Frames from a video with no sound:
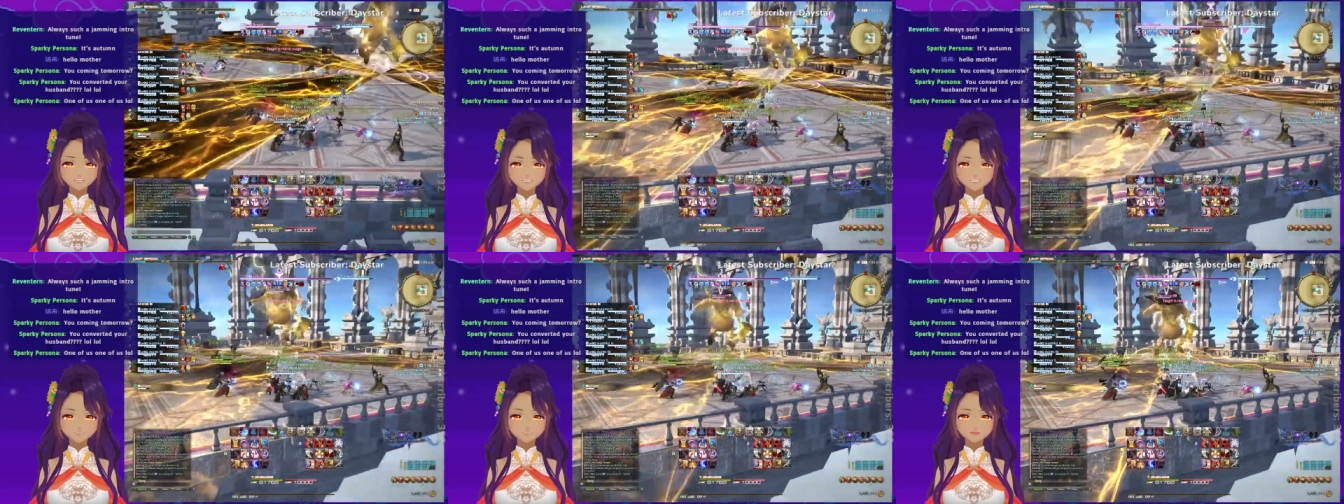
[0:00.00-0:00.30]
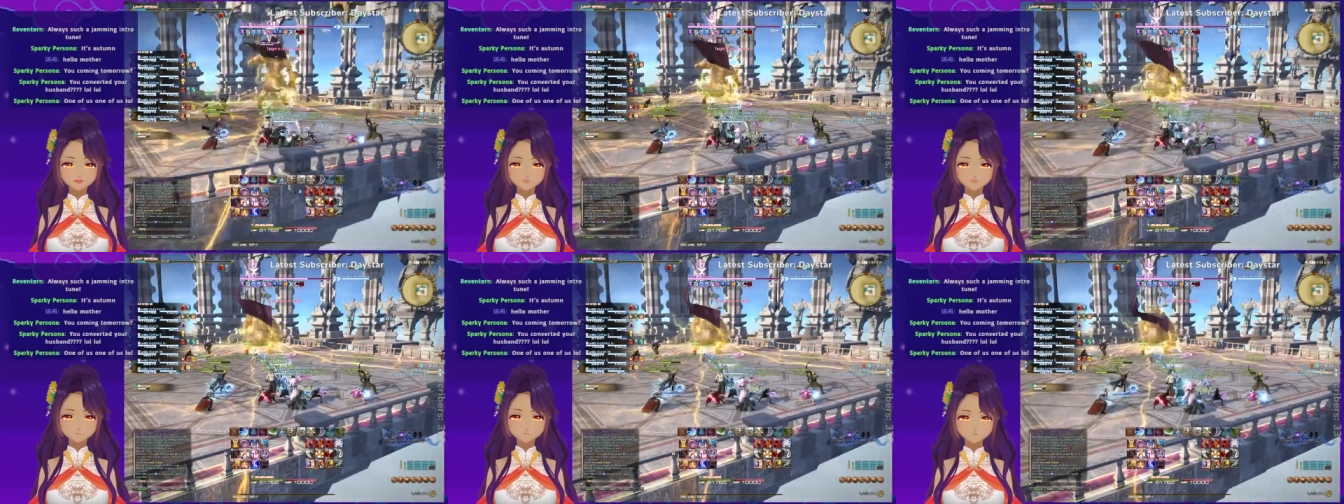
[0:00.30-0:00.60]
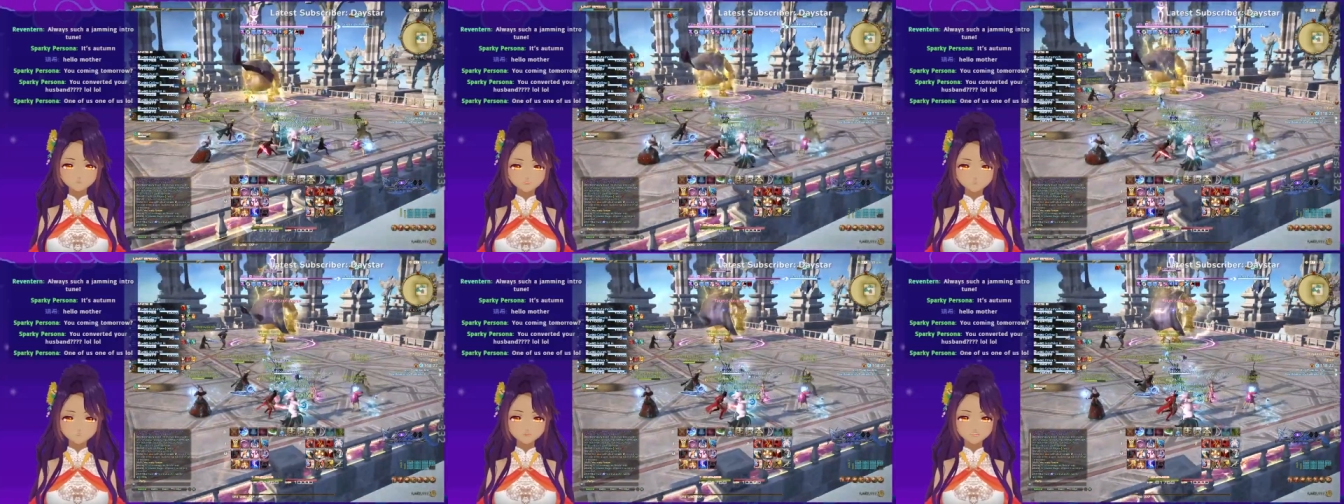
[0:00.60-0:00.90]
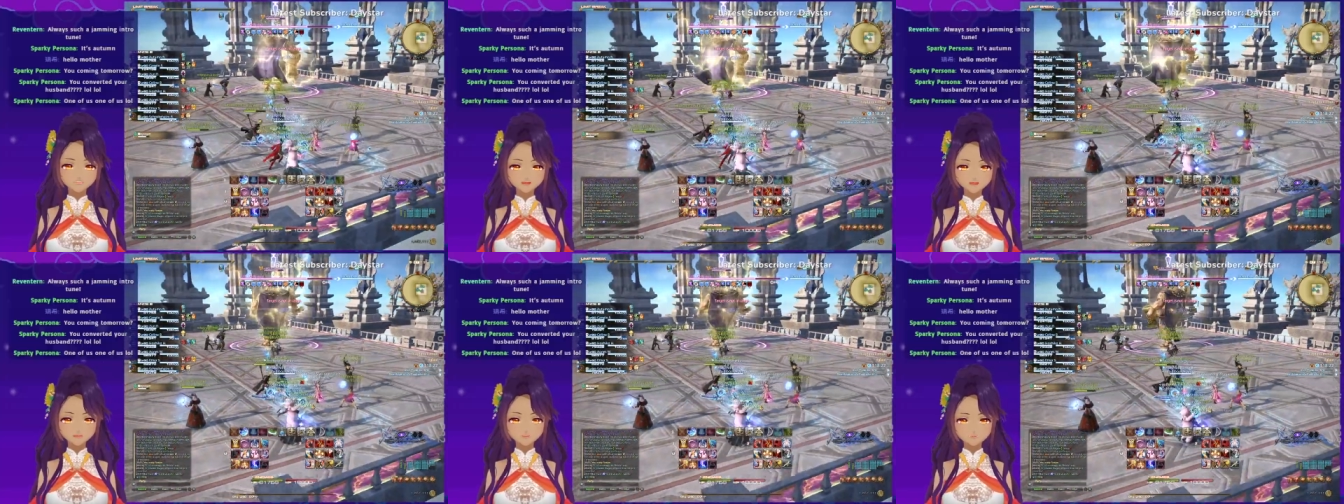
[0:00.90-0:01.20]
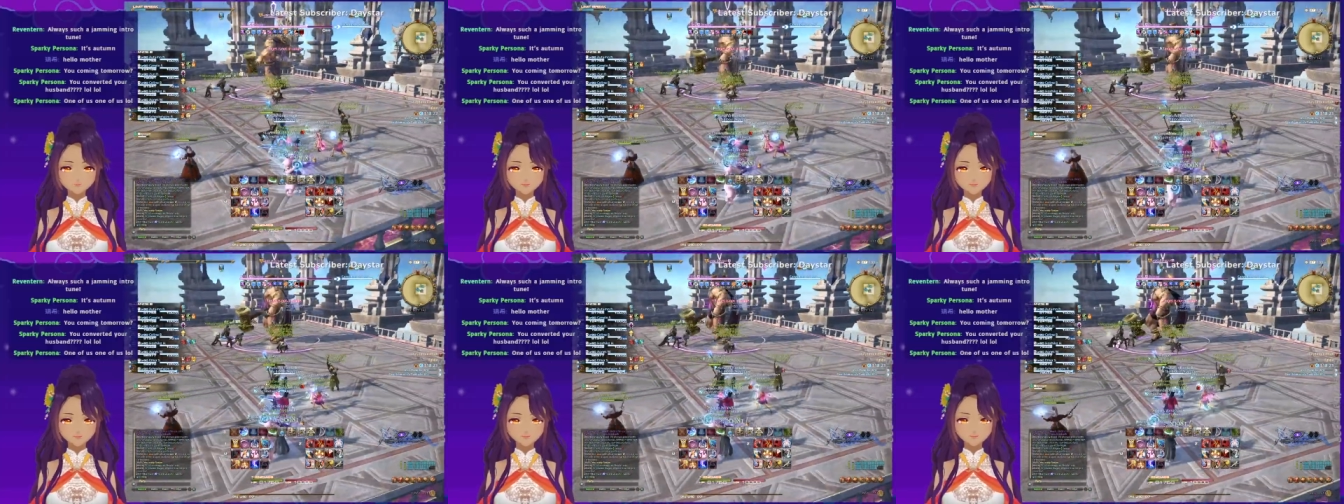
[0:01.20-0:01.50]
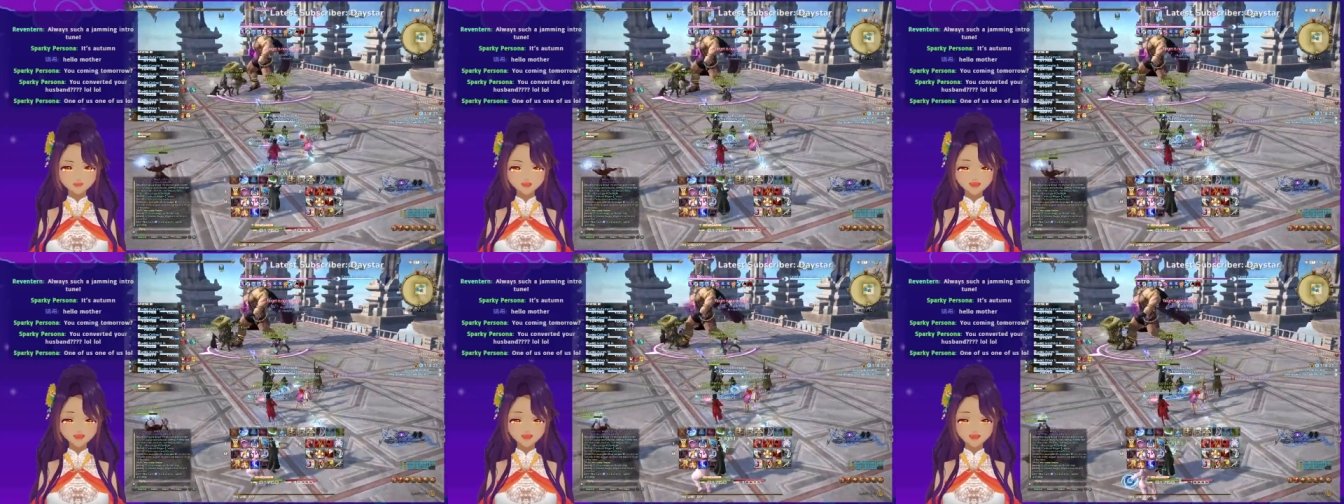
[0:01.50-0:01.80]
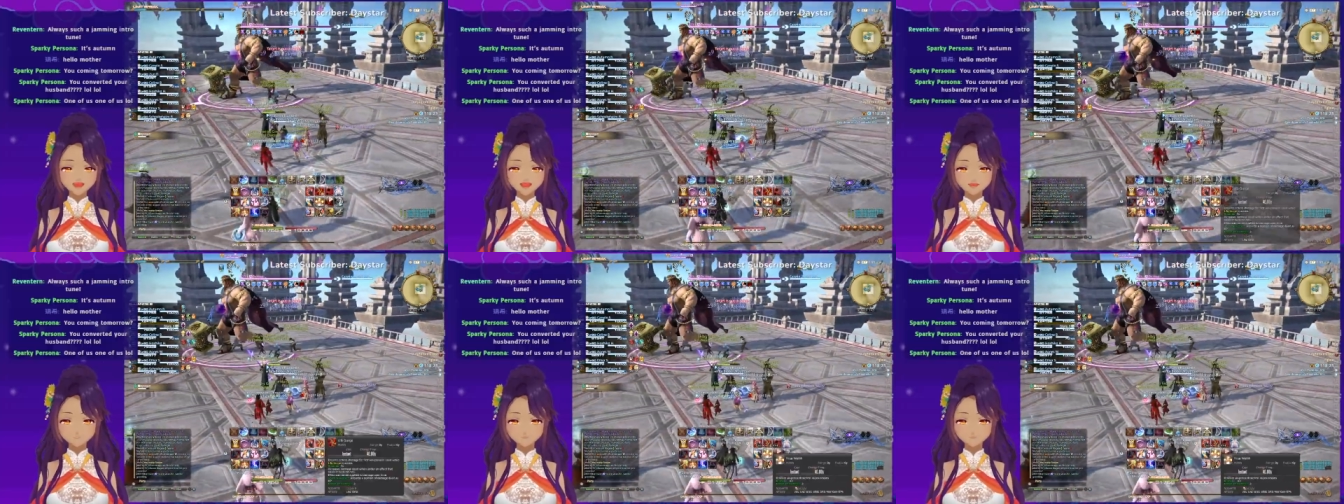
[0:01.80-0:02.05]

yeah, perfect! Didn't die.